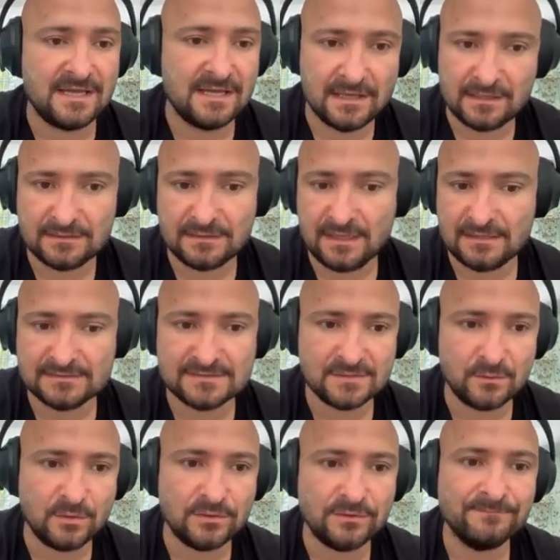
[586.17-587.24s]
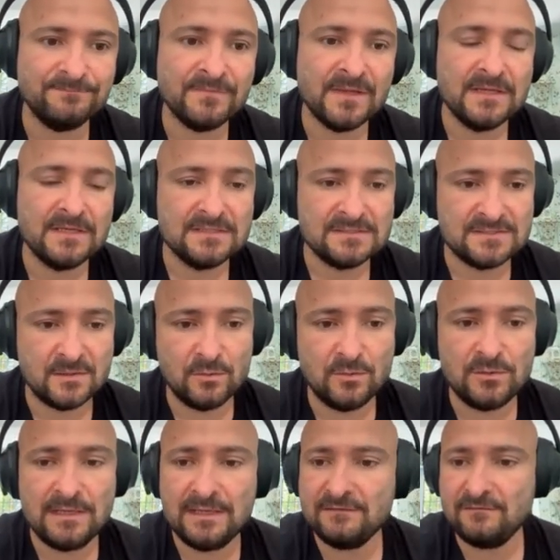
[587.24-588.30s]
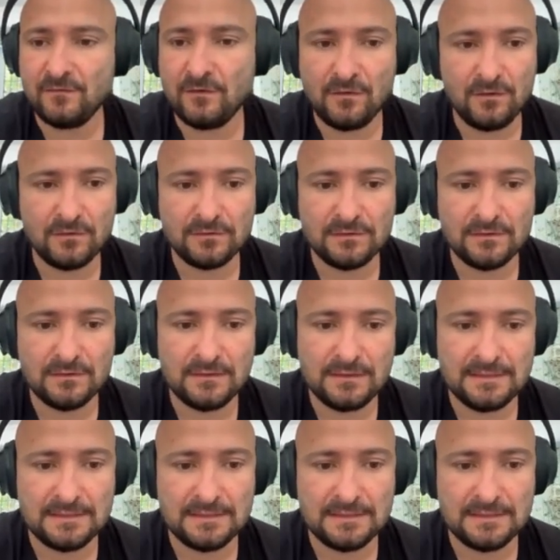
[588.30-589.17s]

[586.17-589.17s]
and so on. So we'll hit on